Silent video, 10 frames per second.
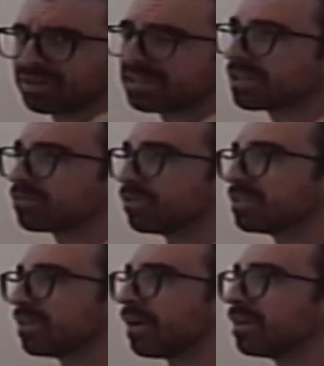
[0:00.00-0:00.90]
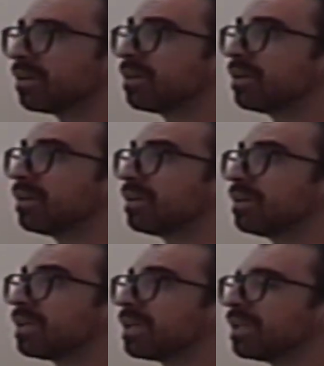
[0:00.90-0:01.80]
I think that's very sad
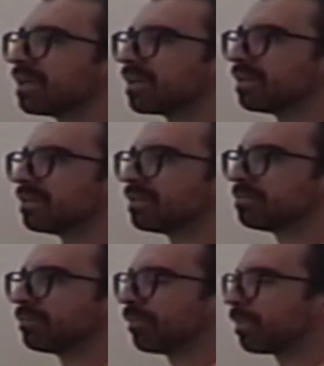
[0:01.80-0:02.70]
and like a